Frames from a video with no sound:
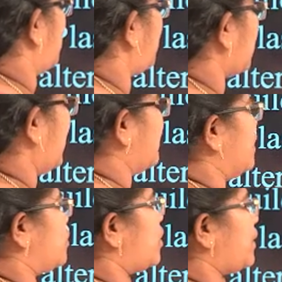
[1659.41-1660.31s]
Okay,
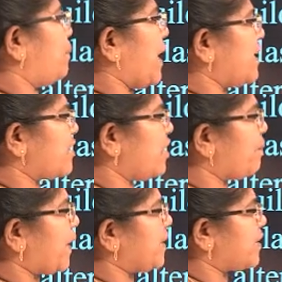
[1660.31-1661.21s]
so the plaster
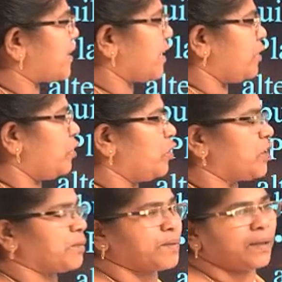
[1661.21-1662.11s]
of Paris is a new
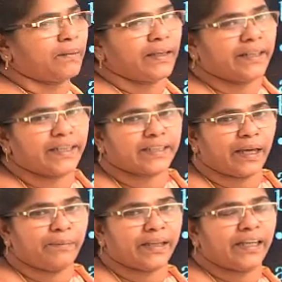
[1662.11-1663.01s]
gypsum and it is
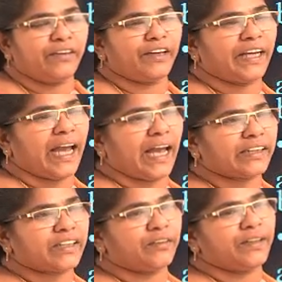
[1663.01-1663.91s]
chemically very
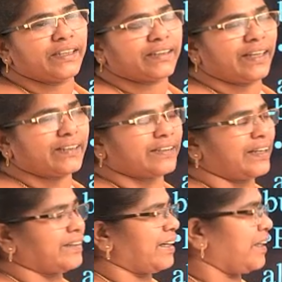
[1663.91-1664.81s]
active, easily
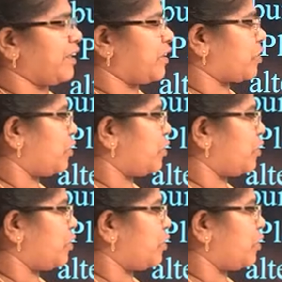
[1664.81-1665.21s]
set, and it is